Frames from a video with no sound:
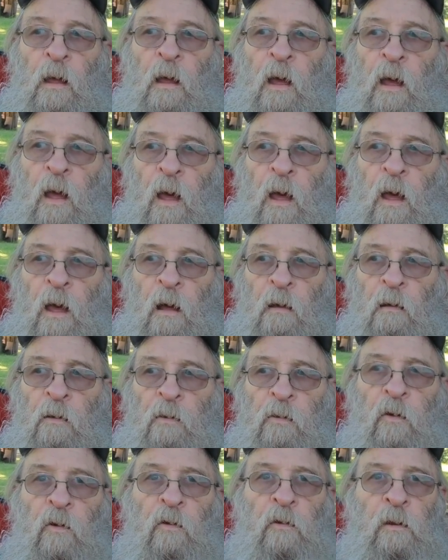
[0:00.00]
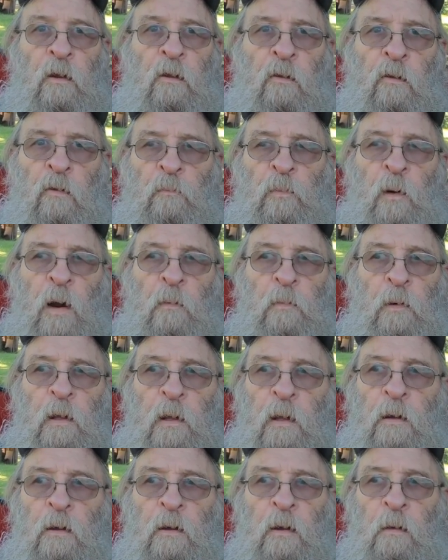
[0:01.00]
yeah, you'd probably
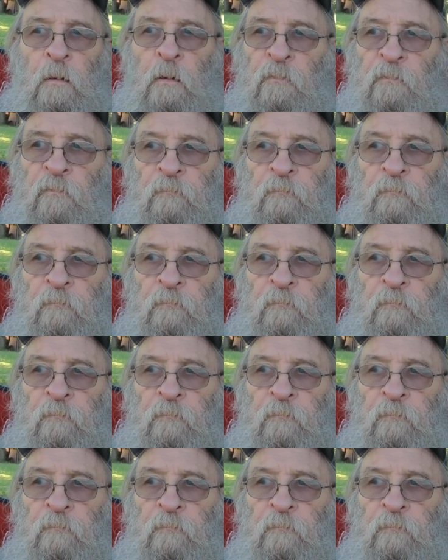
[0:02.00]
get enough